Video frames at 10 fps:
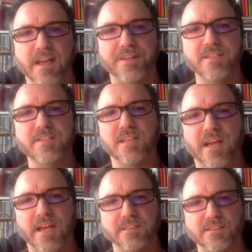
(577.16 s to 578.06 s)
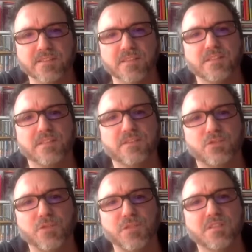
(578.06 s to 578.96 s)
And this alliance
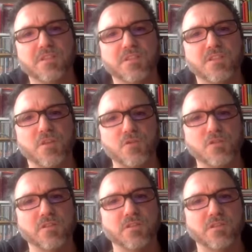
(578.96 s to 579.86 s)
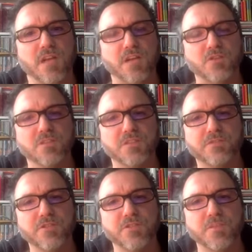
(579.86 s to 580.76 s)
treated the social and cultural
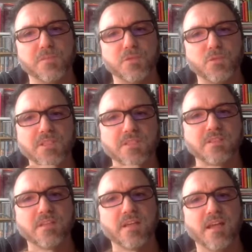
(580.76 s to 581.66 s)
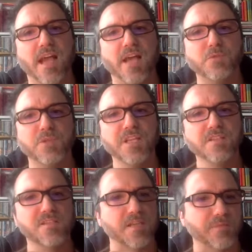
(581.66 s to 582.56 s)
divisions between and within
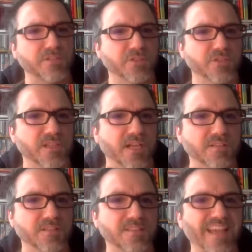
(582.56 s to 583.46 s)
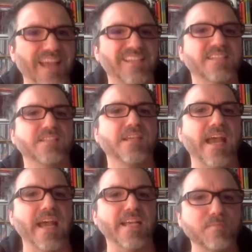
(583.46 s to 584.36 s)
the subaltern classes as the
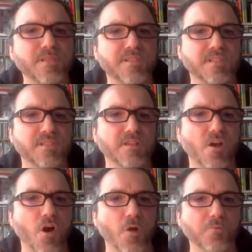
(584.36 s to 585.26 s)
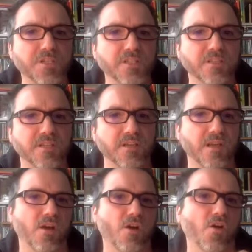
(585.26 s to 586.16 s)
explicit object
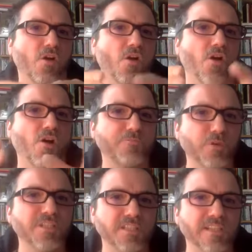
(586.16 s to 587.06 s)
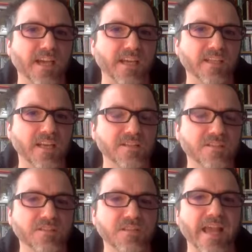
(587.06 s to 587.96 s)
of political
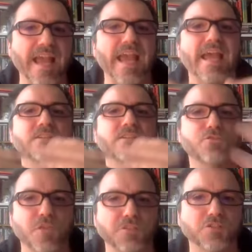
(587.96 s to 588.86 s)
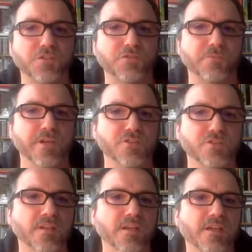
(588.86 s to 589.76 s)
analysis and strategy
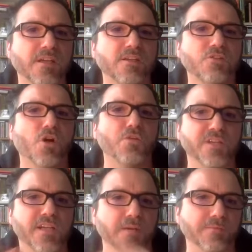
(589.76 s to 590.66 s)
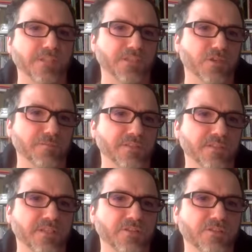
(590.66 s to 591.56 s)
formation to overcome this
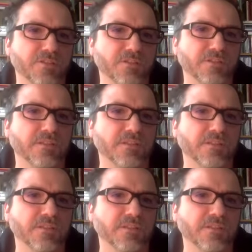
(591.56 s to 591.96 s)
fragmentation.